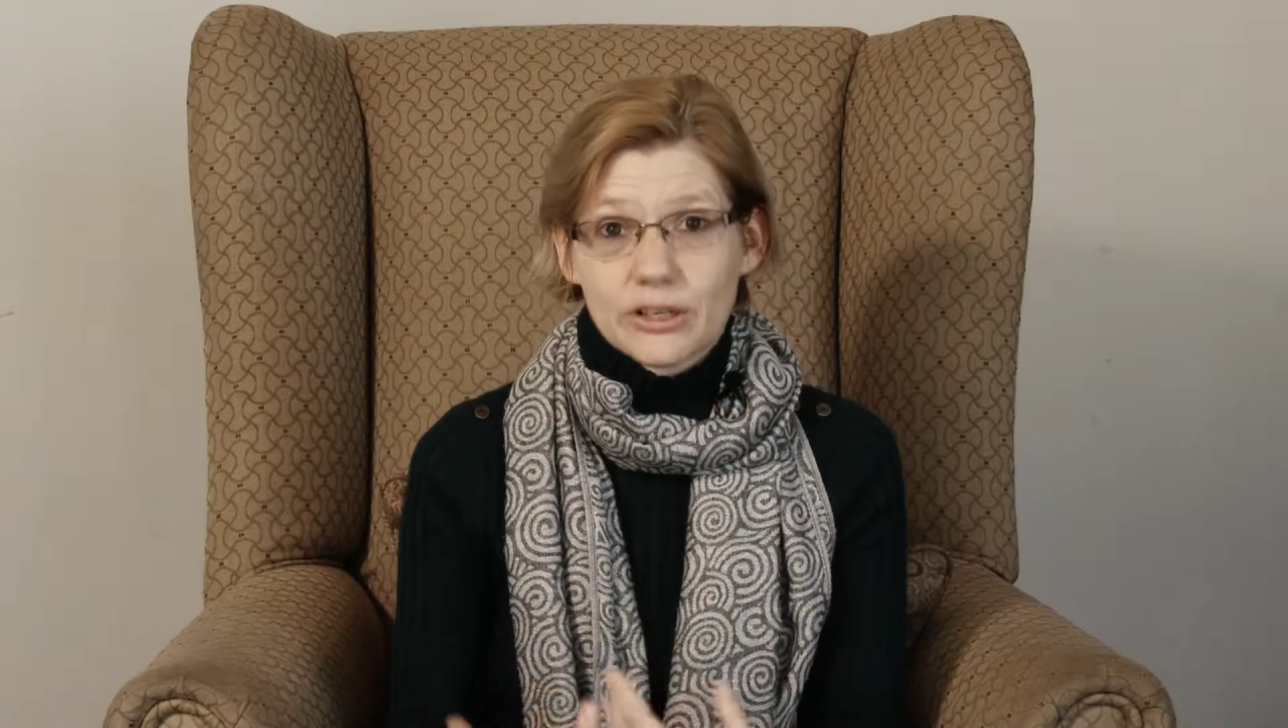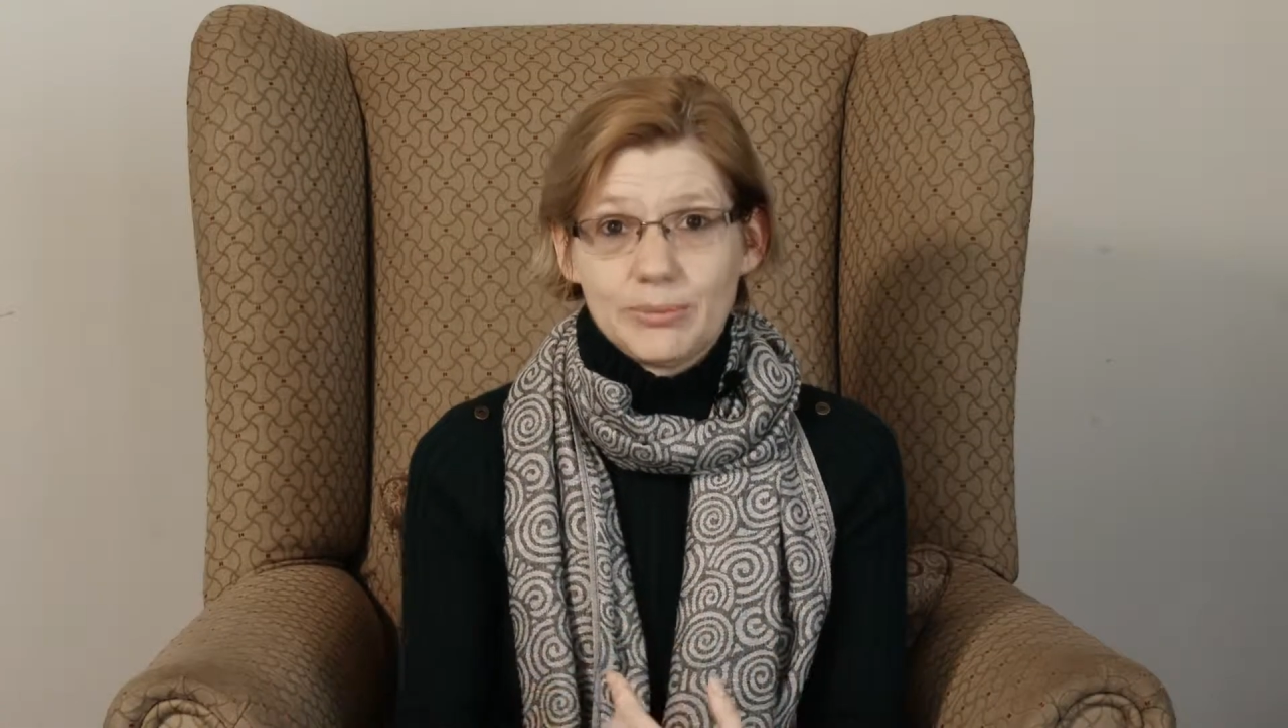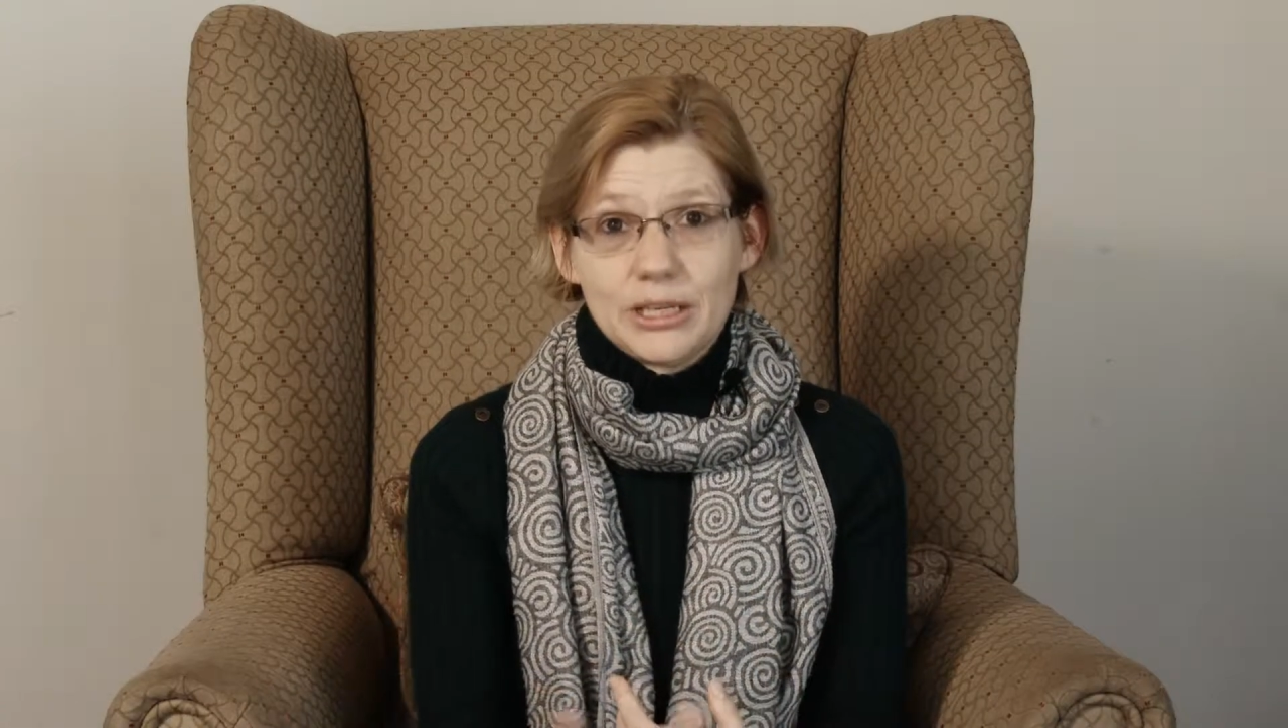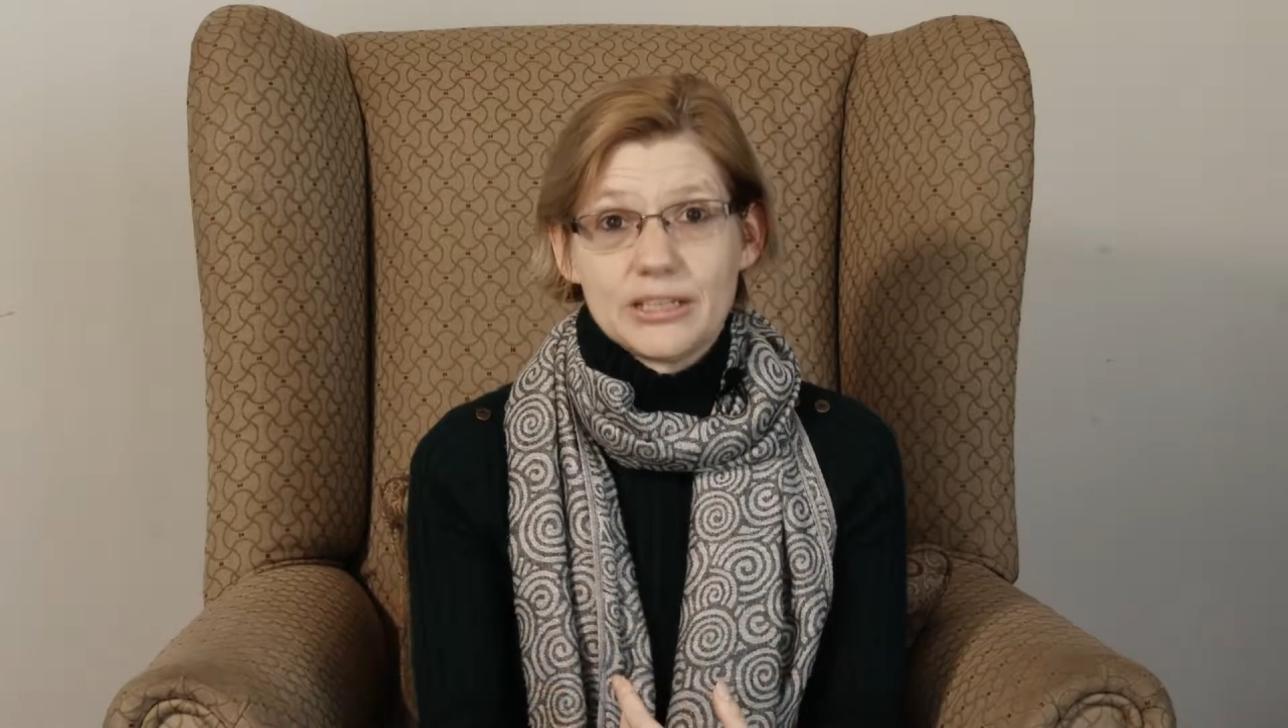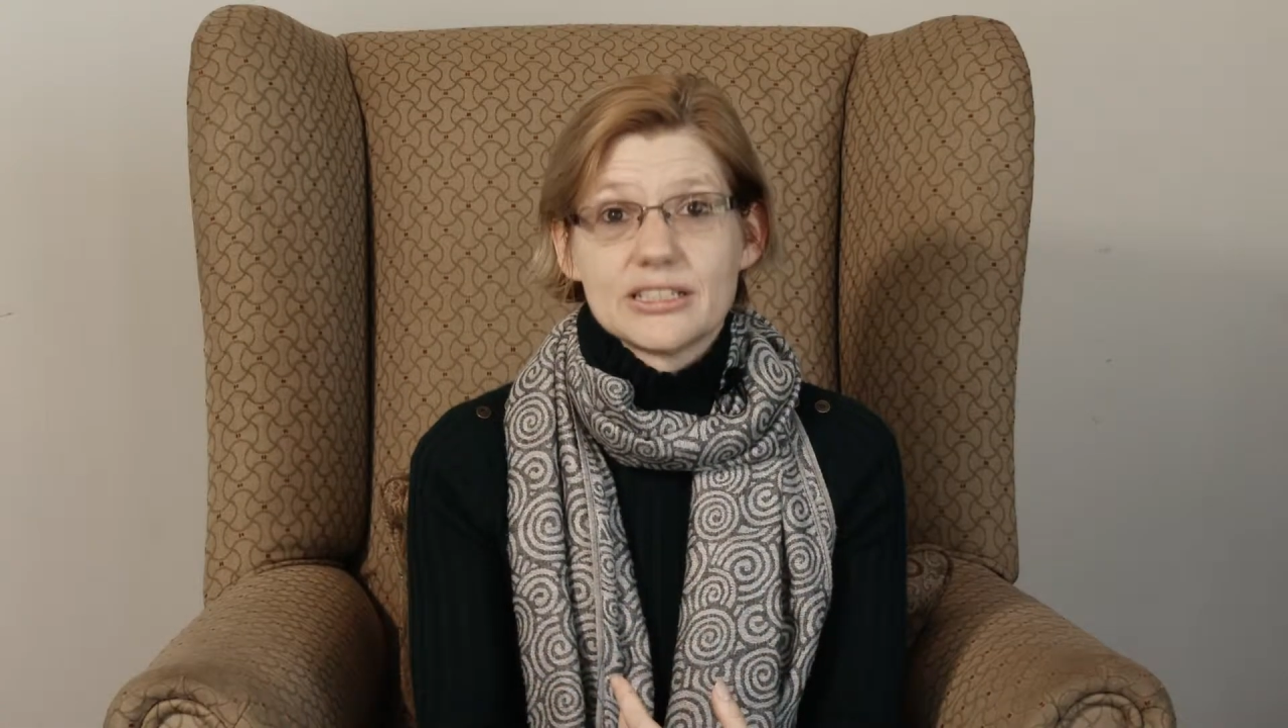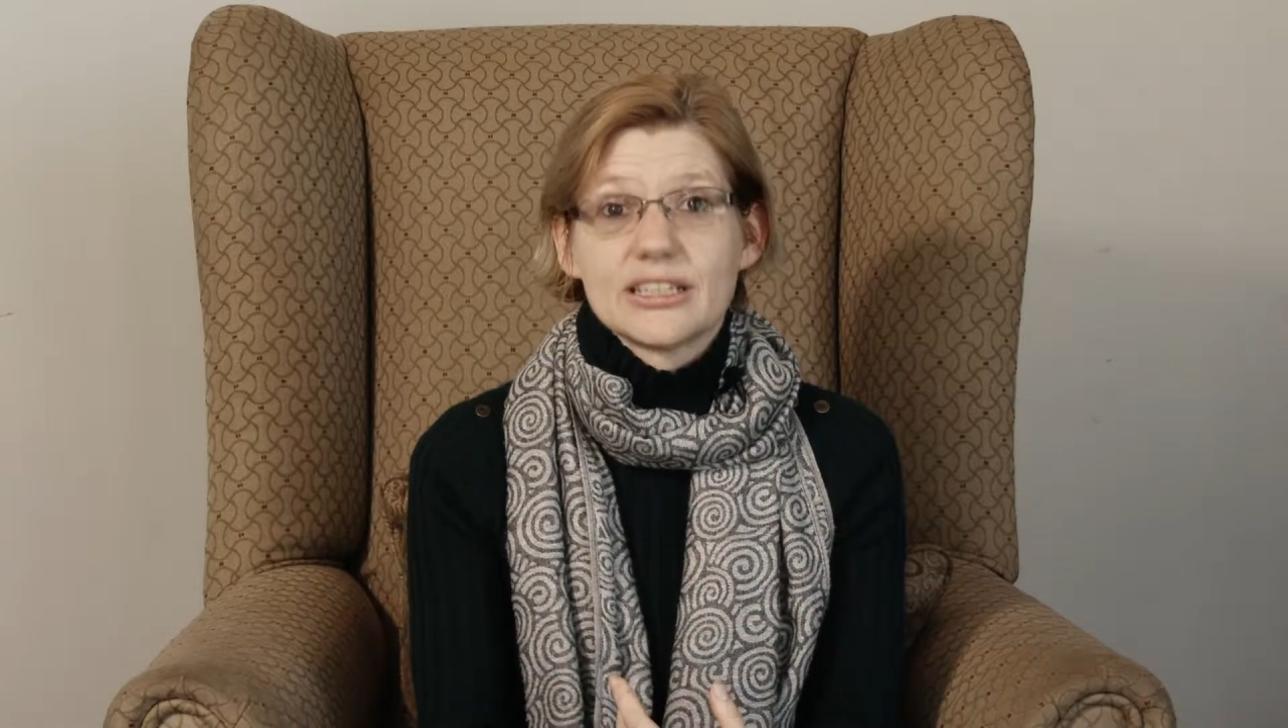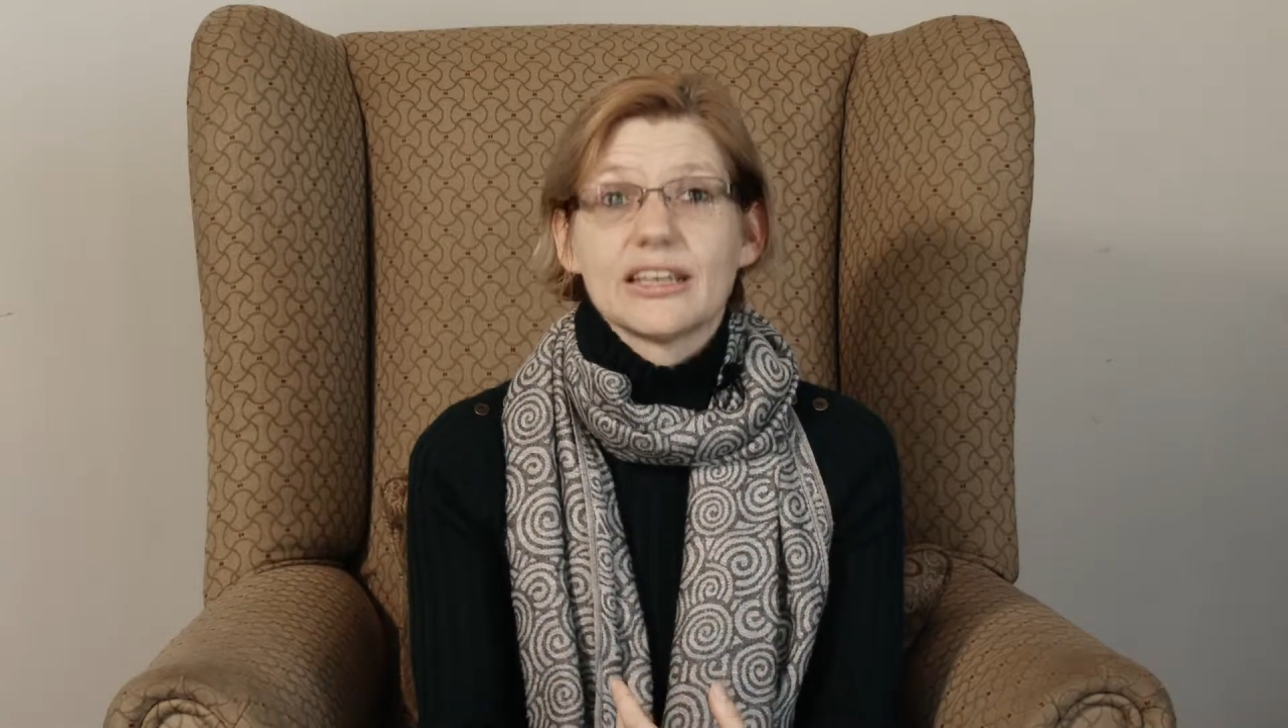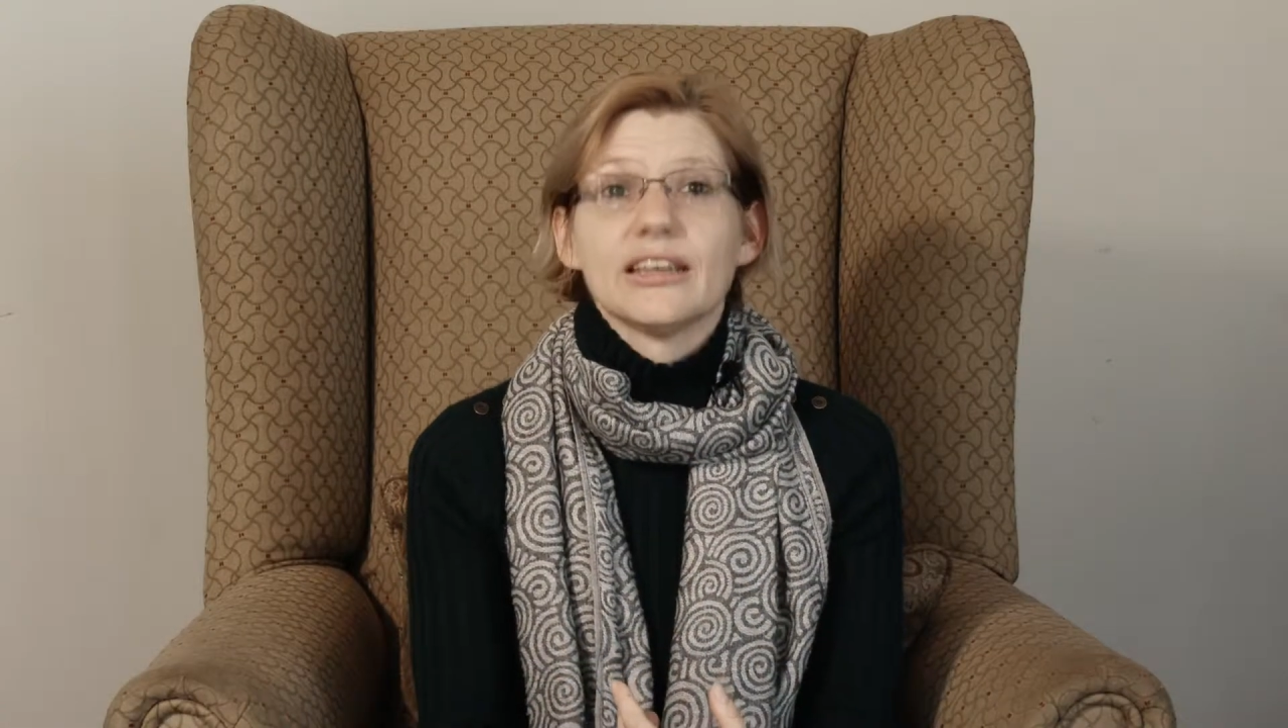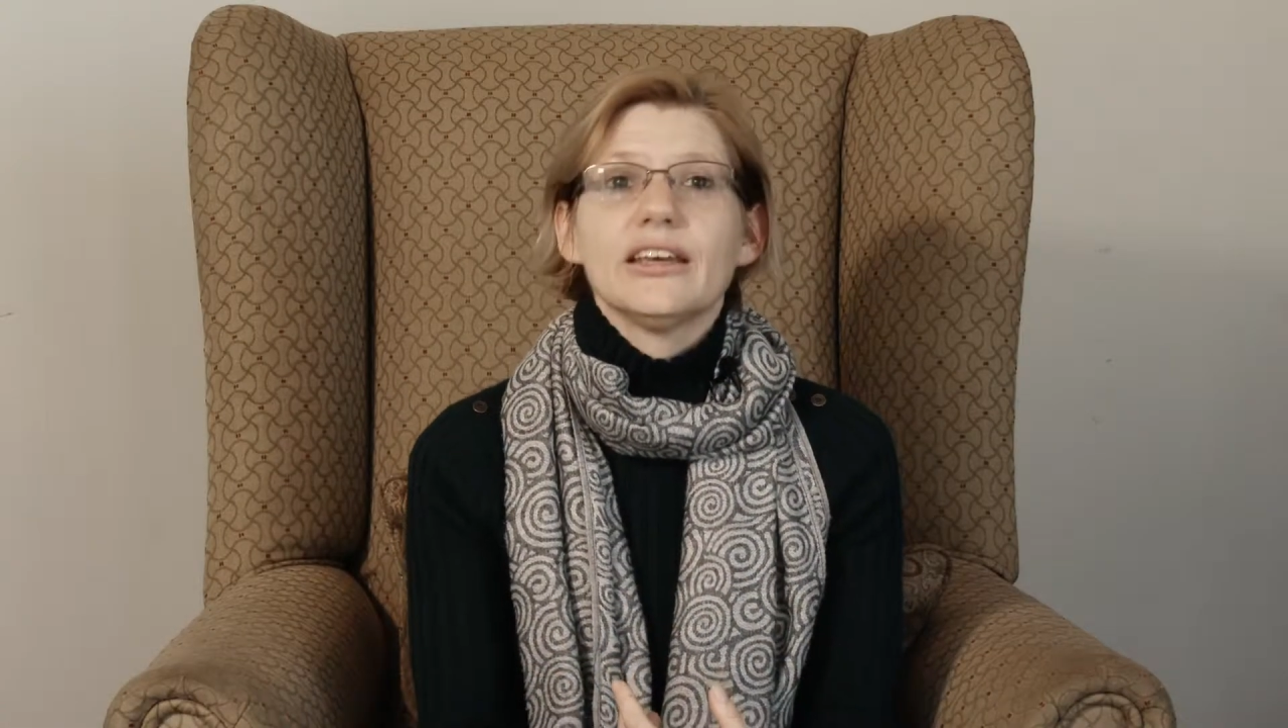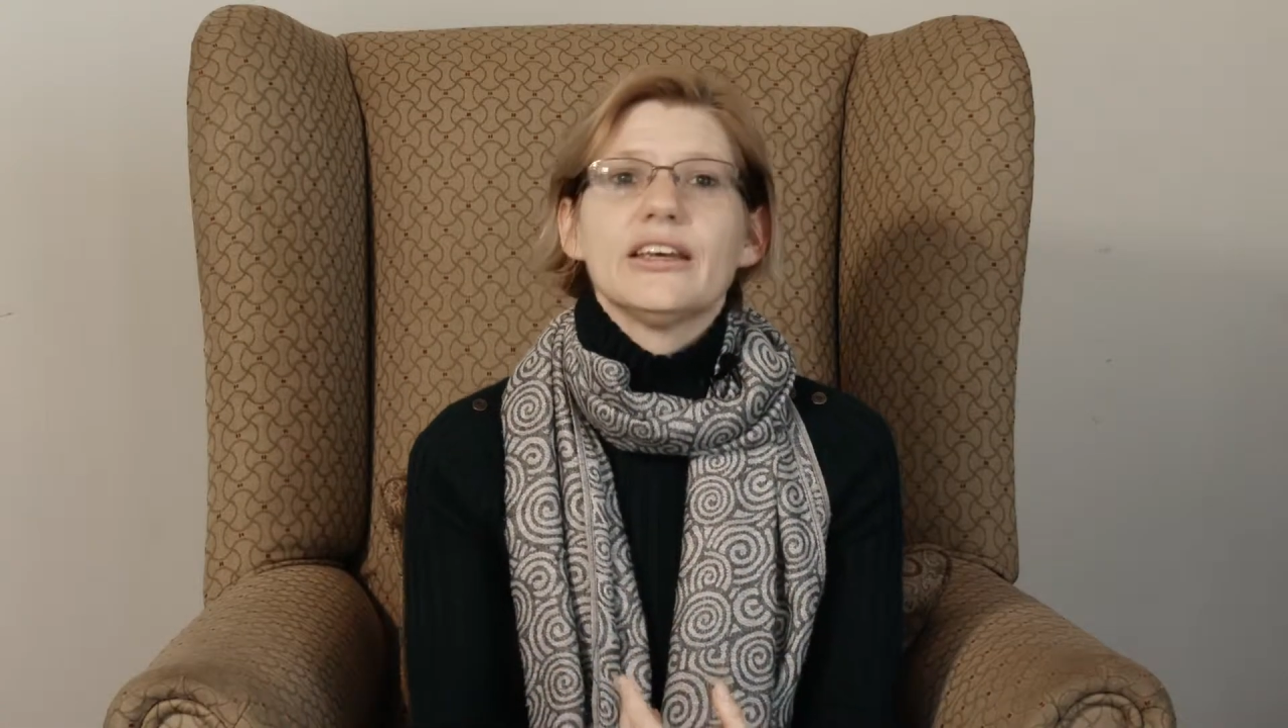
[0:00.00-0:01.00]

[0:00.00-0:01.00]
community.